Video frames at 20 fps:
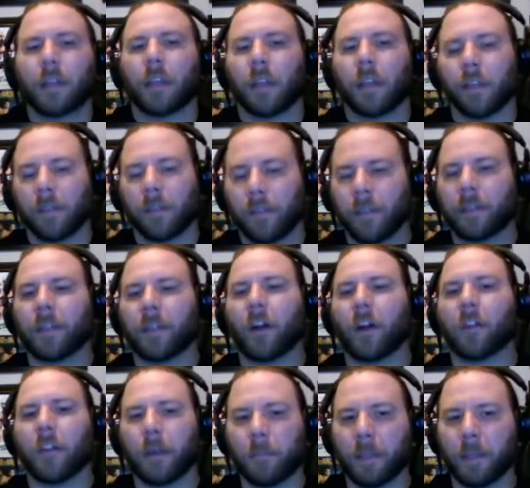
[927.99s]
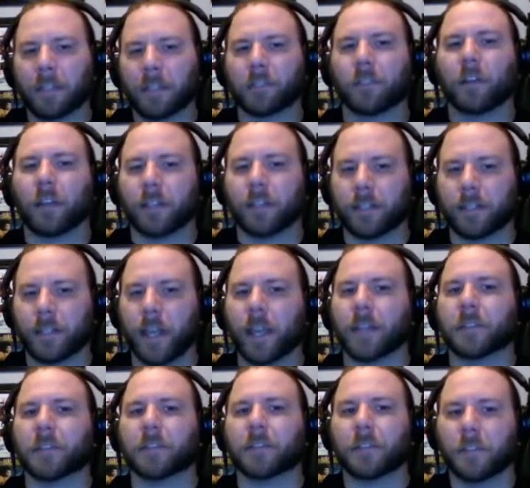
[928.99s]
I think all that makes a lot of
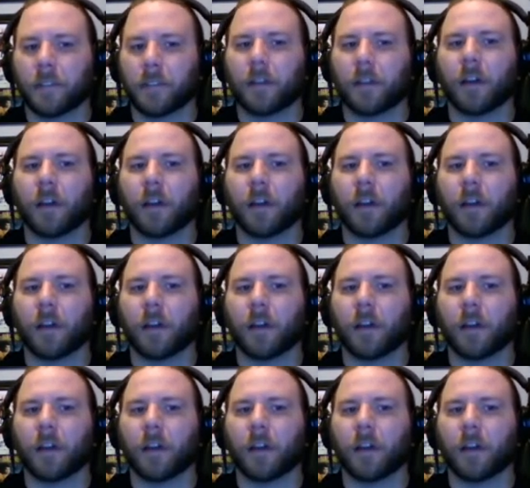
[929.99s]
sense.